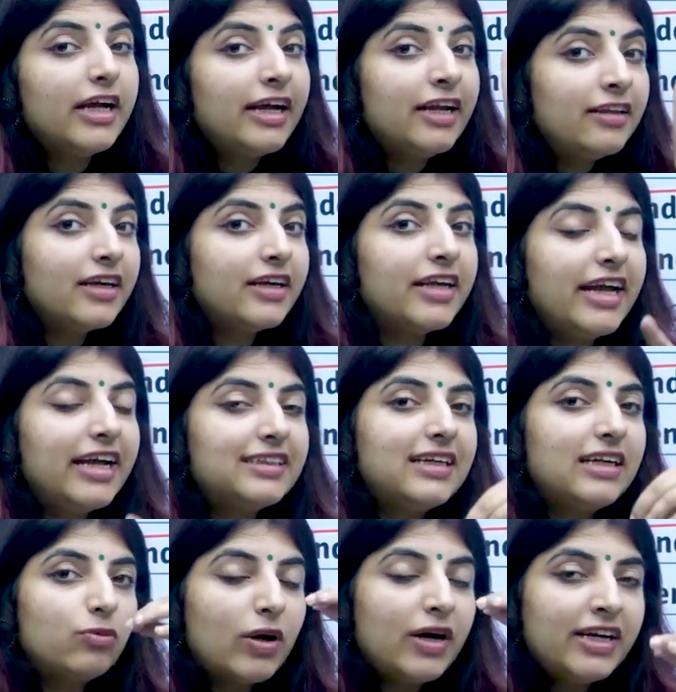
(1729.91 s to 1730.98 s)
in the case
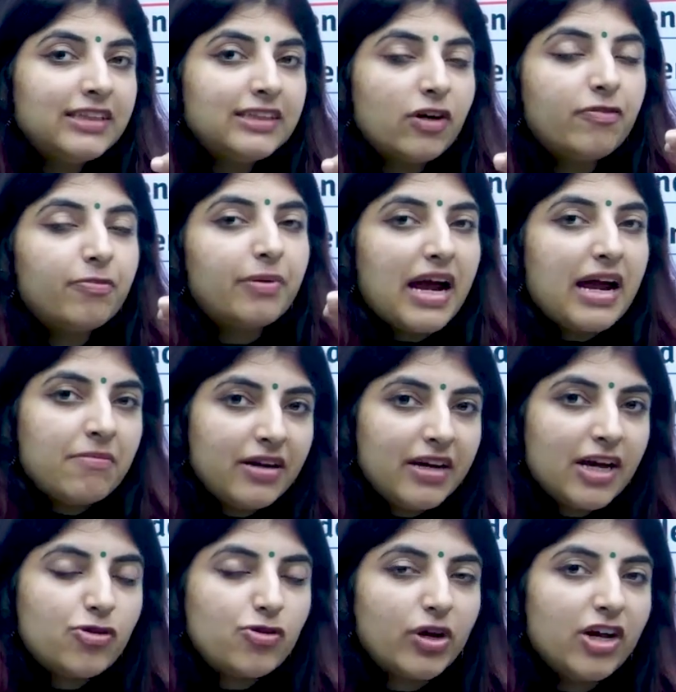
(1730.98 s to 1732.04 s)
that one is of primary
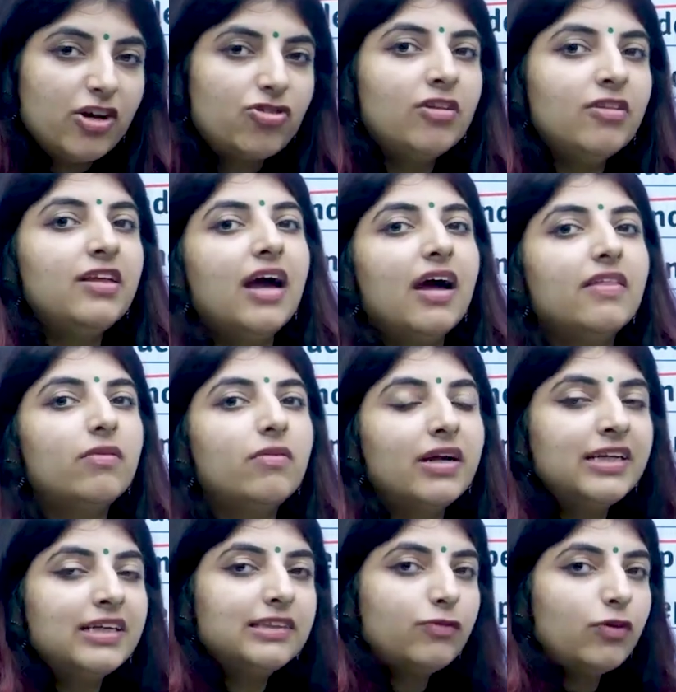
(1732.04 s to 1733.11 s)
education, the other one
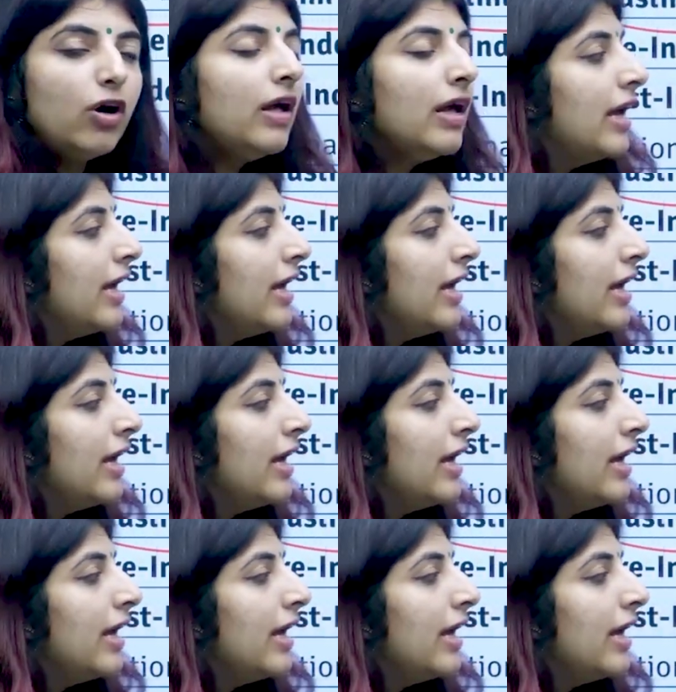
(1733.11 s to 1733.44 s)
is for